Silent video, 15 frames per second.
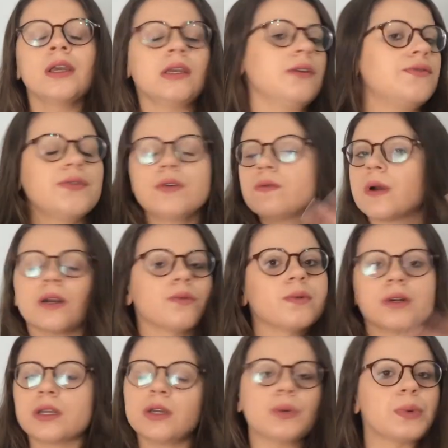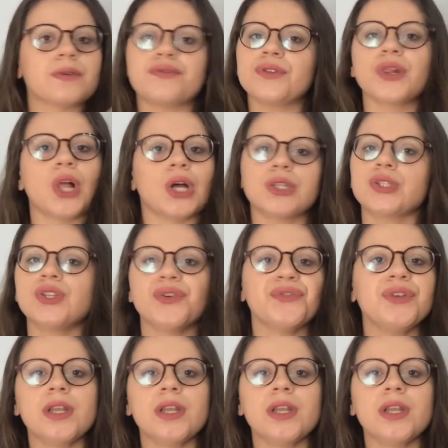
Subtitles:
If you are working with lots of